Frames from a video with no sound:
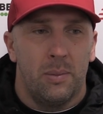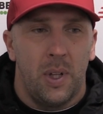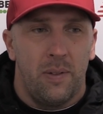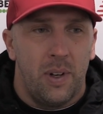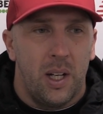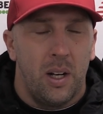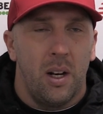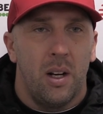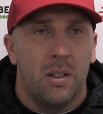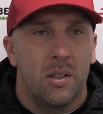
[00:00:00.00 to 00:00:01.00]
definitely the
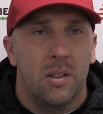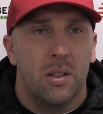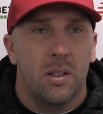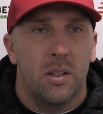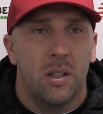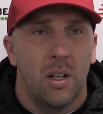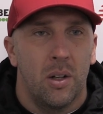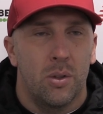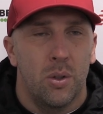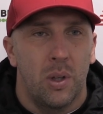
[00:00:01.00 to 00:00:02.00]
last
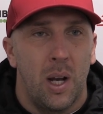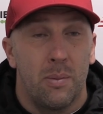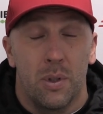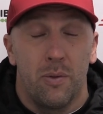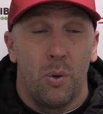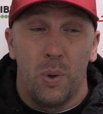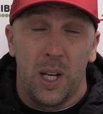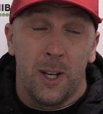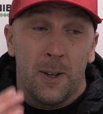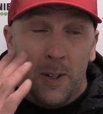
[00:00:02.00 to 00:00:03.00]
two games I thought
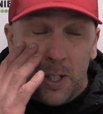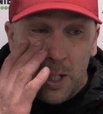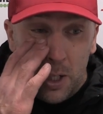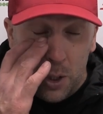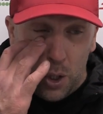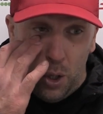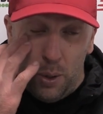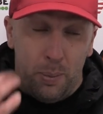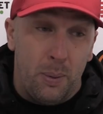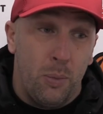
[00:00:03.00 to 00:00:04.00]
we
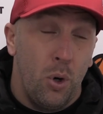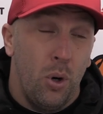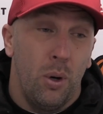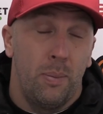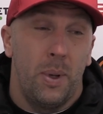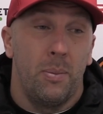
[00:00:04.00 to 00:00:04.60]
showed a bit more